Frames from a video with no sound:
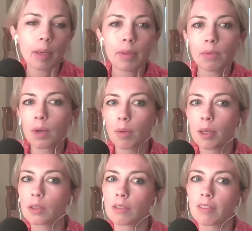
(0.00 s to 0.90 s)
maybe
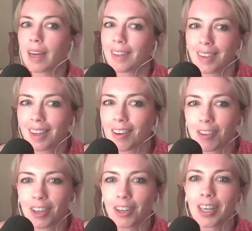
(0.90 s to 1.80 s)
robos are finally going to
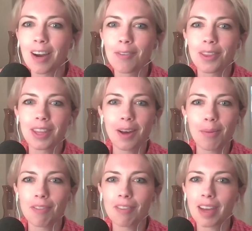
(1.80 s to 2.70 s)
figure it out with the
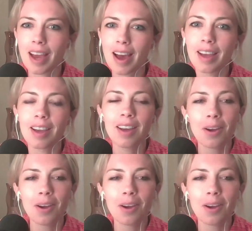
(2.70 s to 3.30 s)
help of AI.